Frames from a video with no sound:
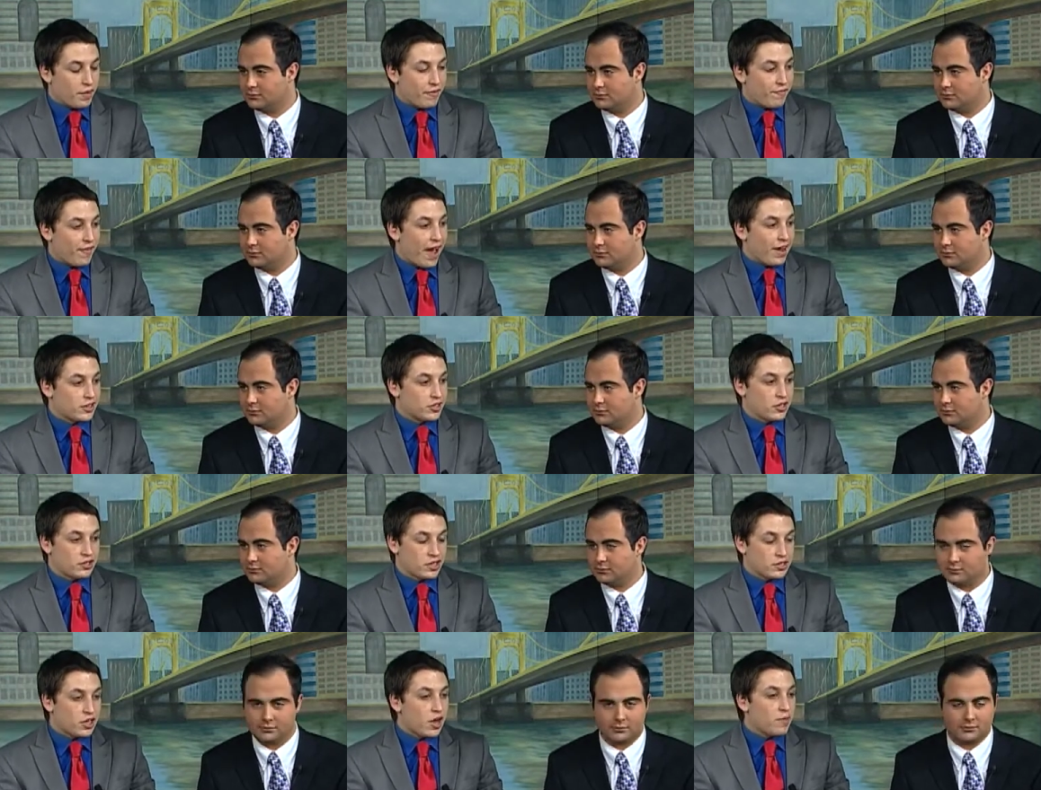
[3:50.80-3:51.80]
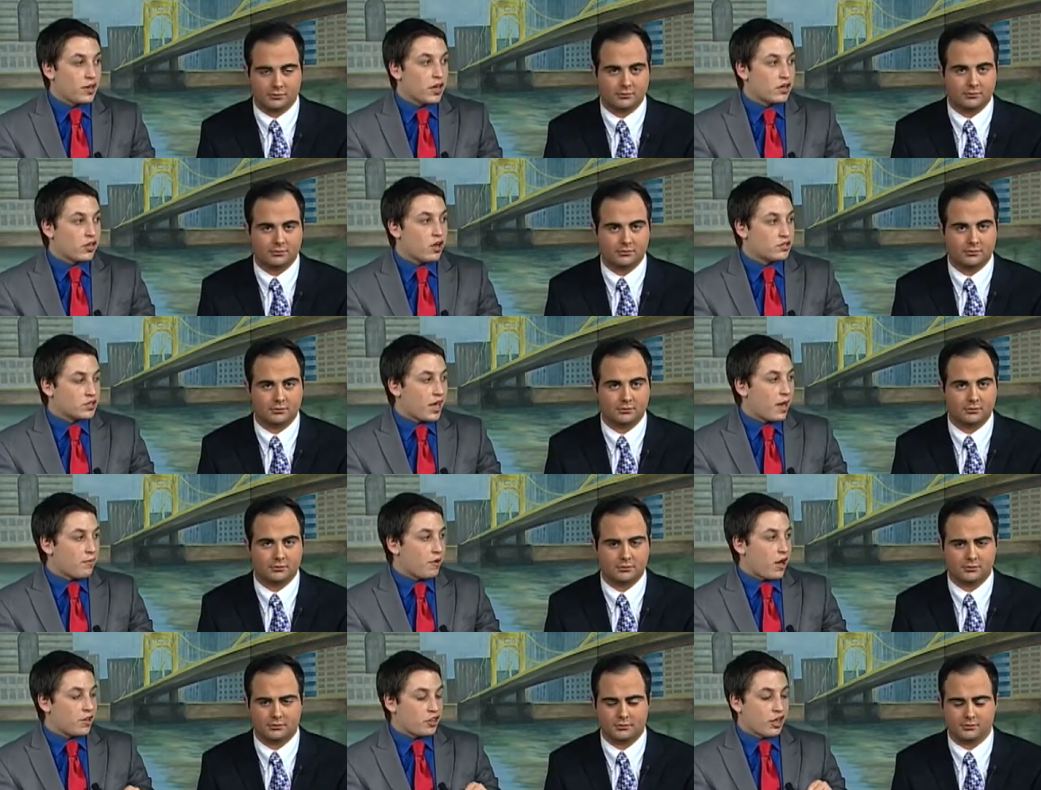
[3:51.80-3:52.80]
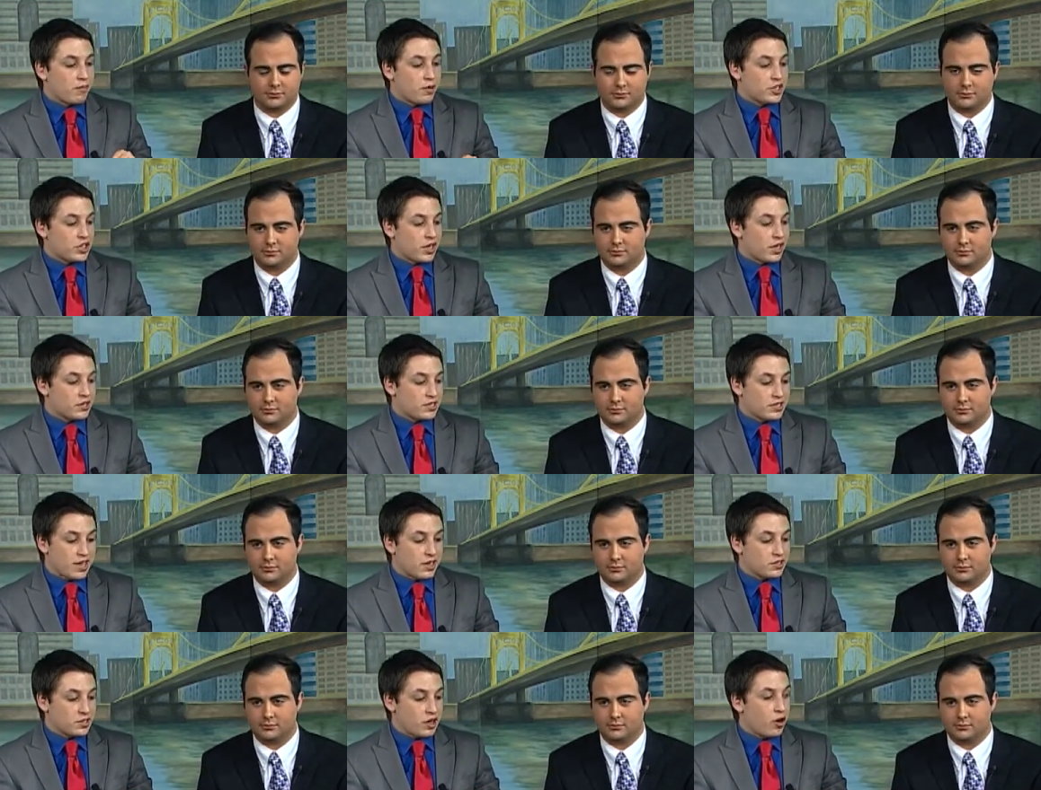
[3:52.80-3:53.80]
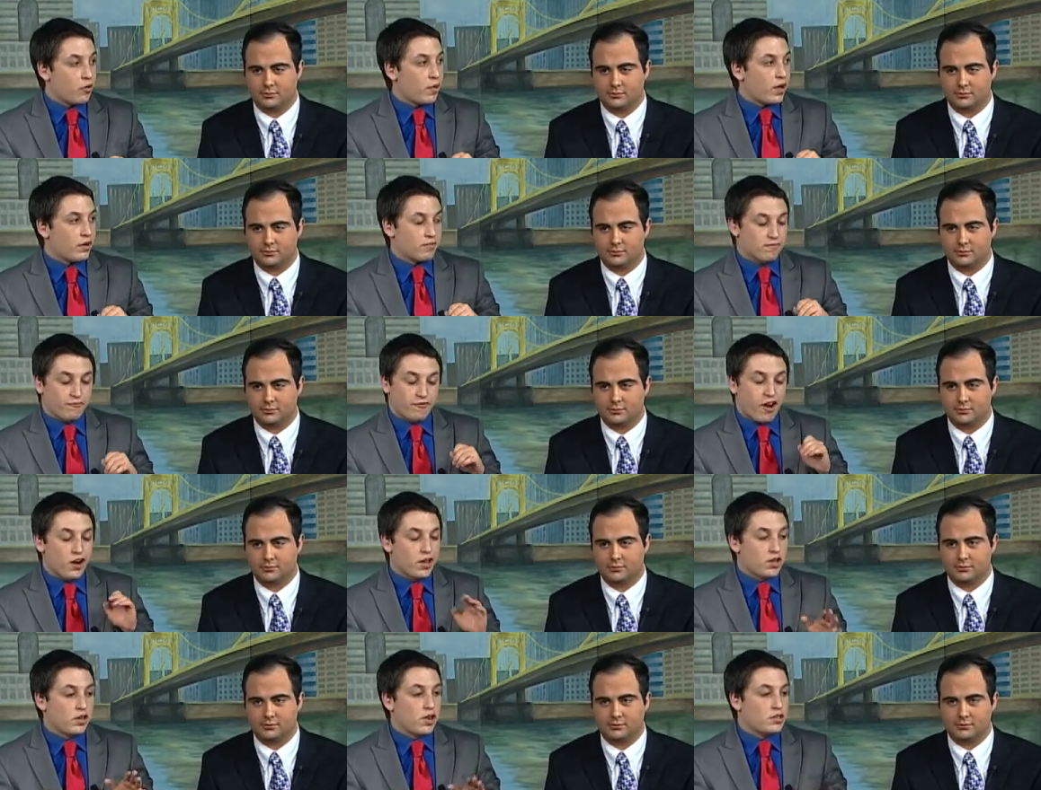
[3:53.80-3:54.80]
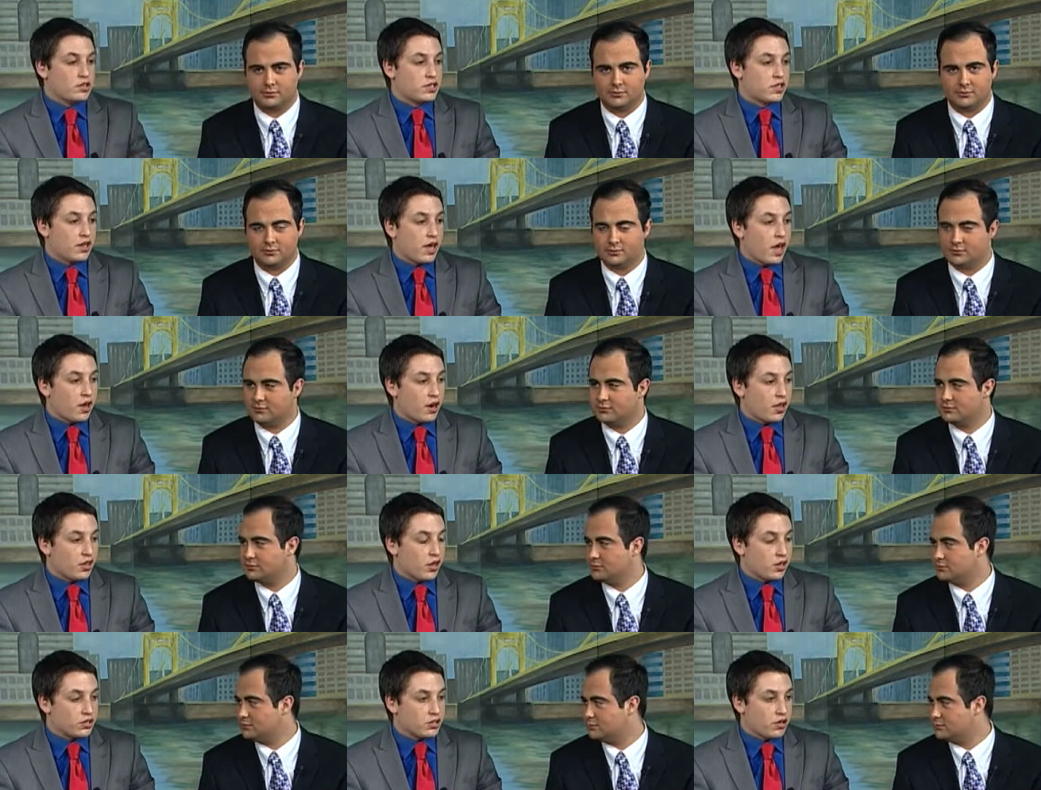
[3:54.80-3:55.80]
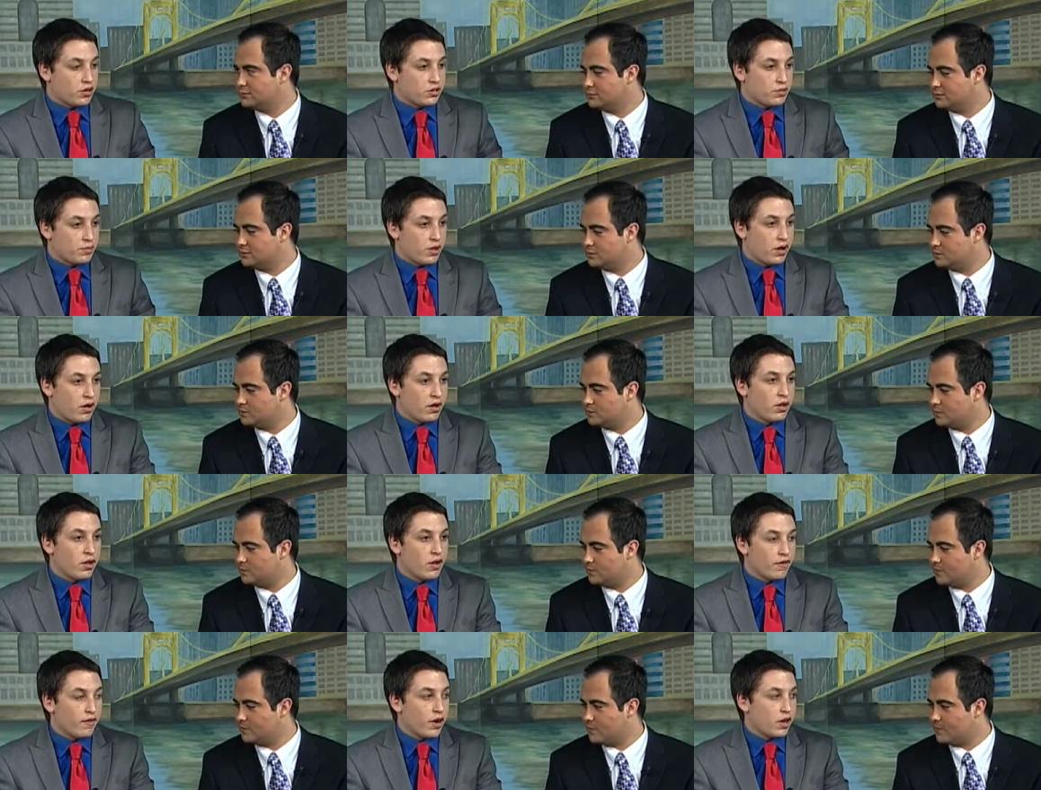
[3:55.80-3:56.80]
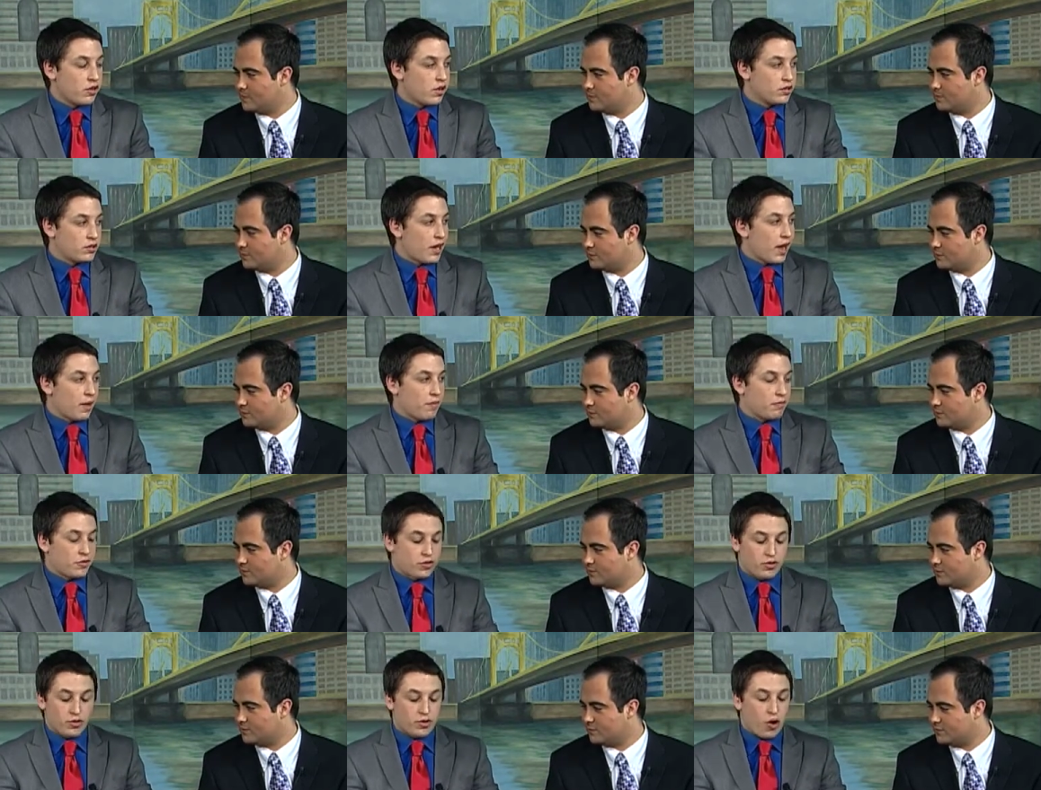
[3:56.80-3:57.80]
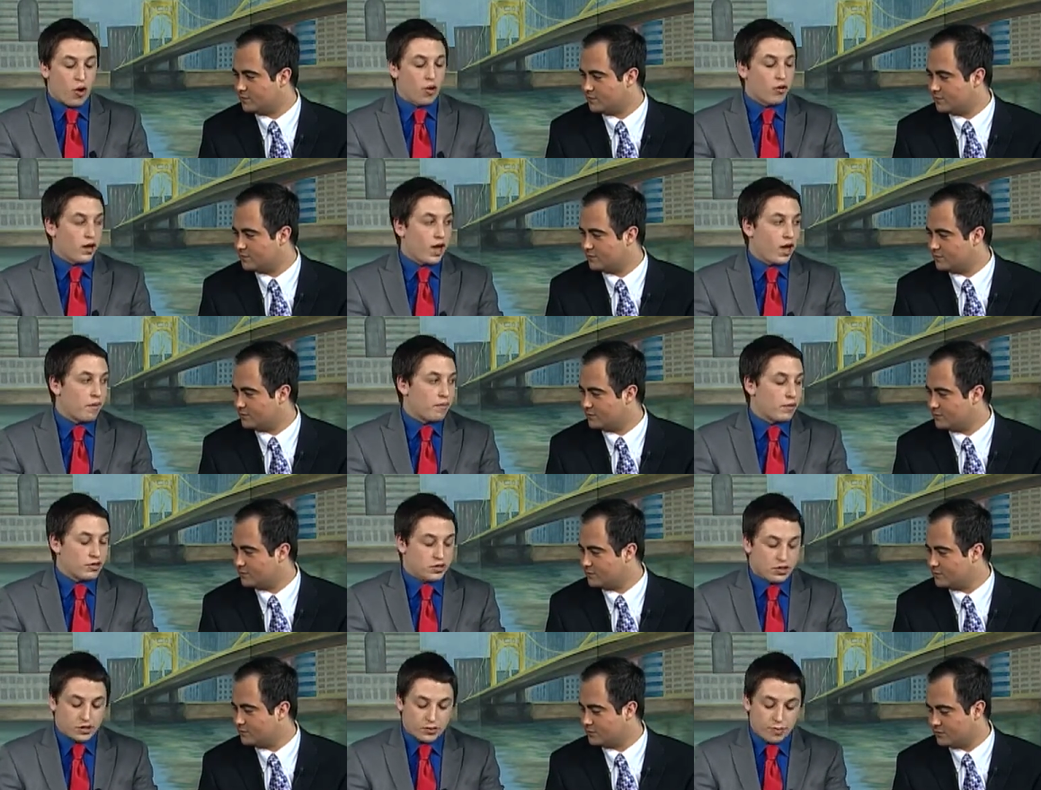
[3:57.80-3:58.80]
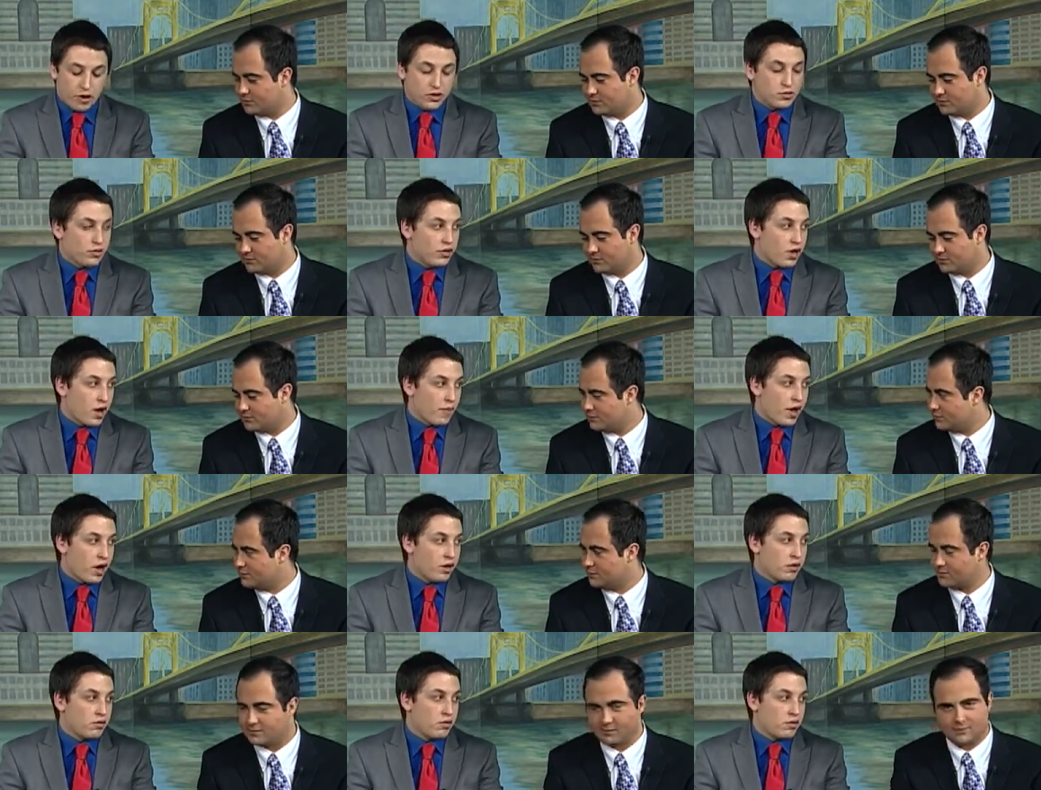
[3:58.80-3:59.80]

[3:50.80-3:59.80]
Speaker 1: to be factors. It's going to be a close game, but I think Michigan State's going to win very close to the end. I think it's going to be a very close game through the whole game, but the Spartans will come out